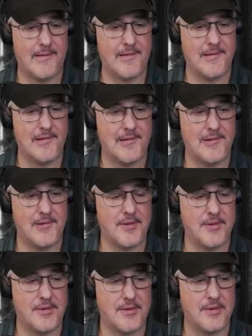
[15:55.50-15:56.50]

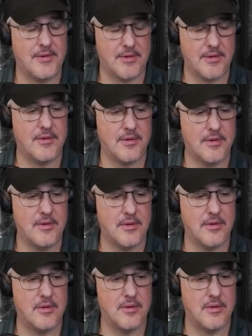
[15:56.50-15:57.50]

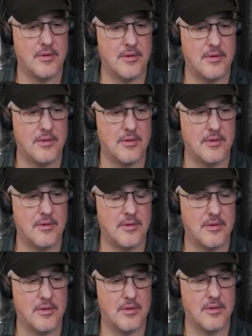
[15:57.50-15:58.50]

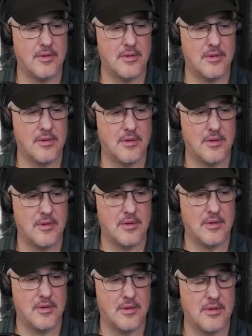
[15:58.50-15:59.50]

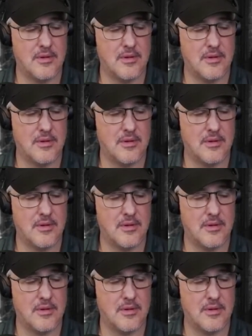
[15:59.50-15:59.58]
This person isn't speaking.